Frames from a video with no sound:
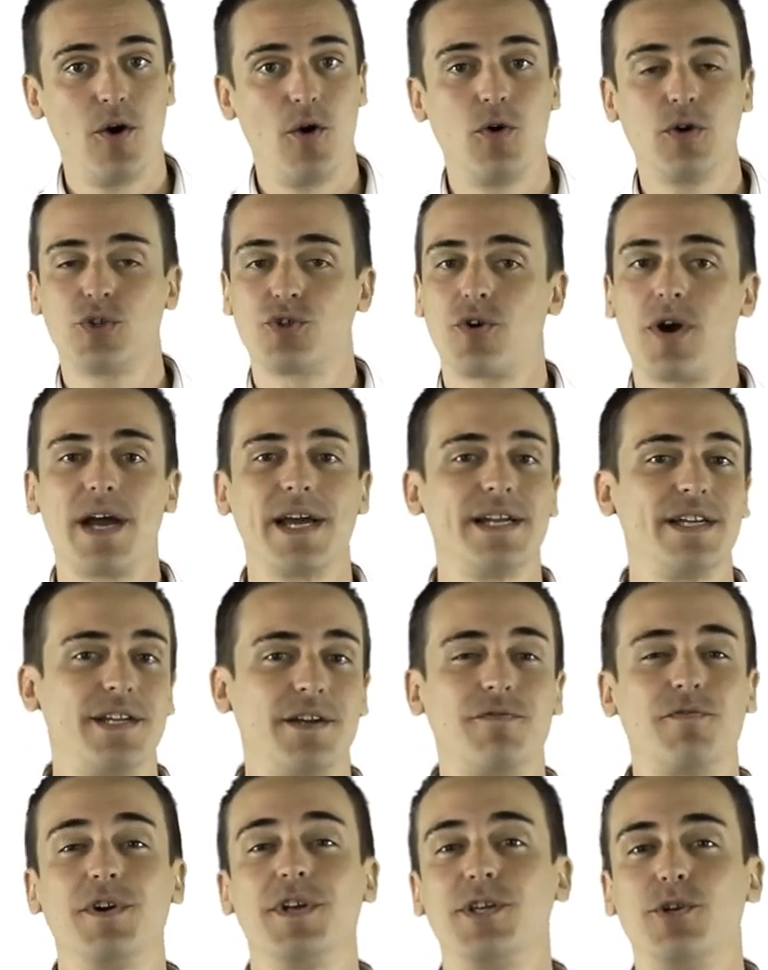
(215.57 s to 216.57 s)
or try a
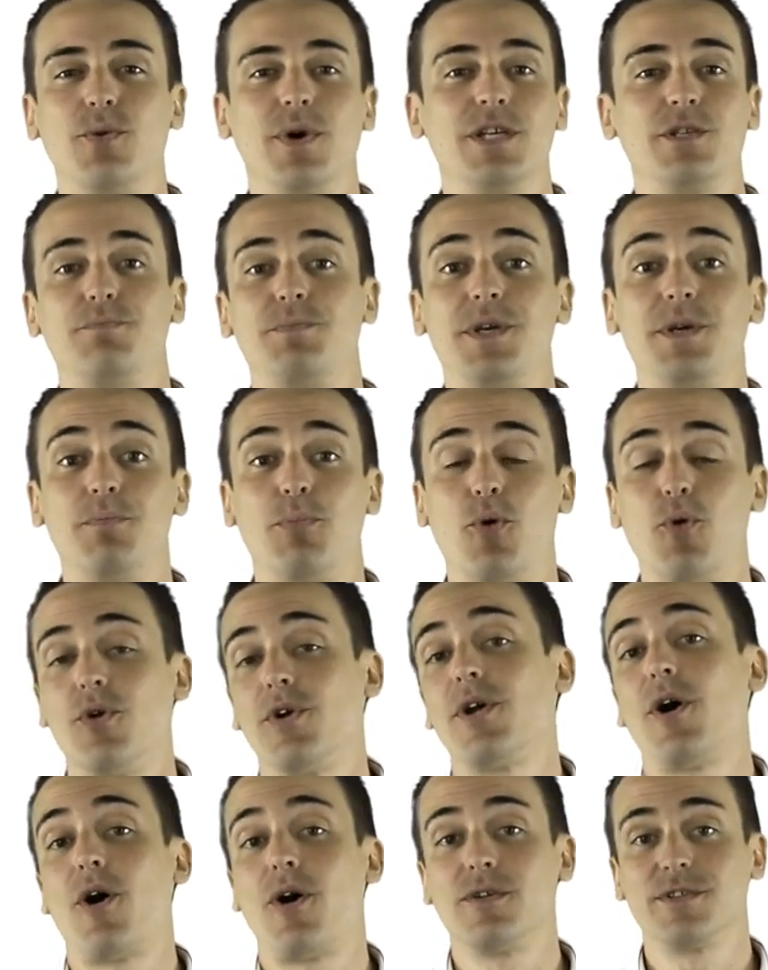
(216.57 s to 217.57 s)
different USB
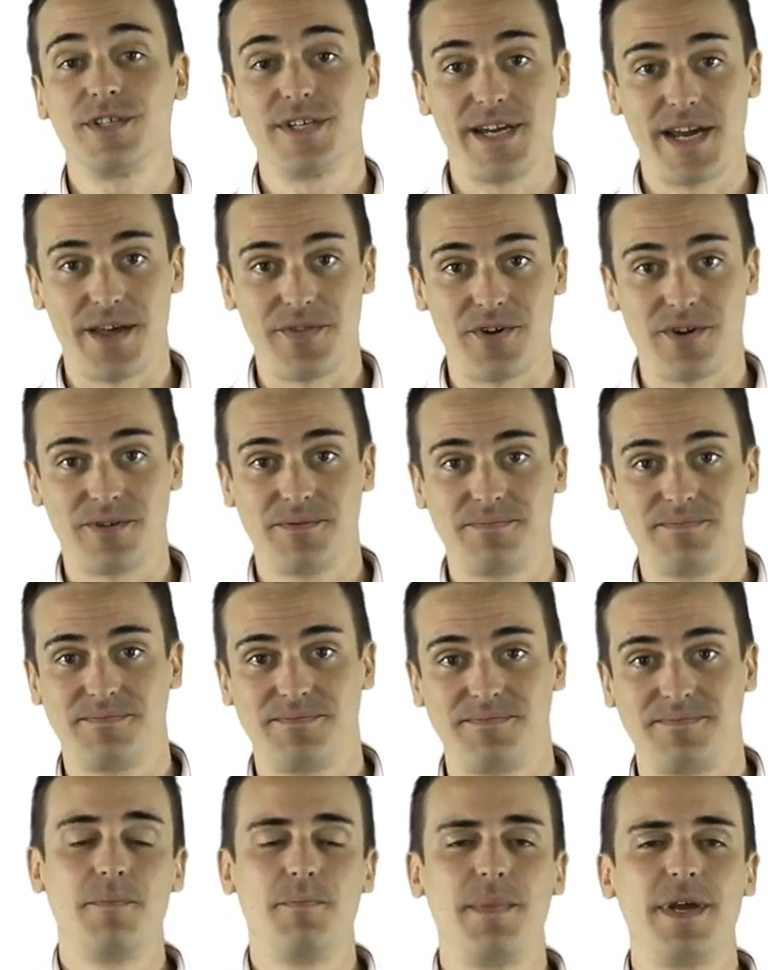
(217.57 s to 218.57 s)
port altogether.
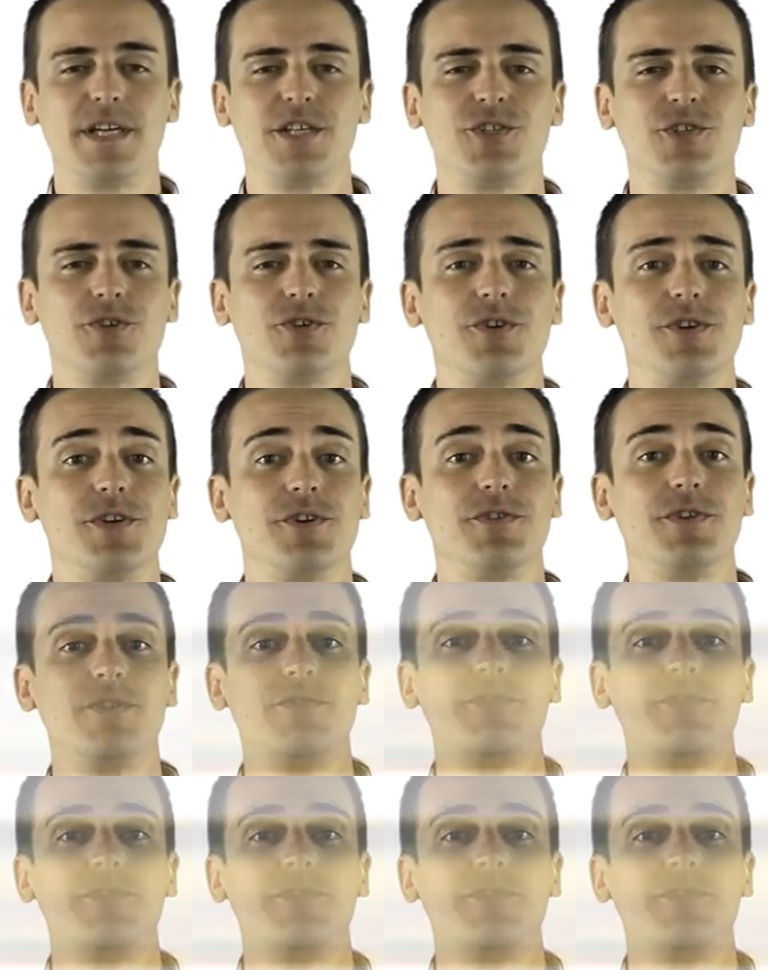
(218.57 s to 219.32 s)
Make sure you're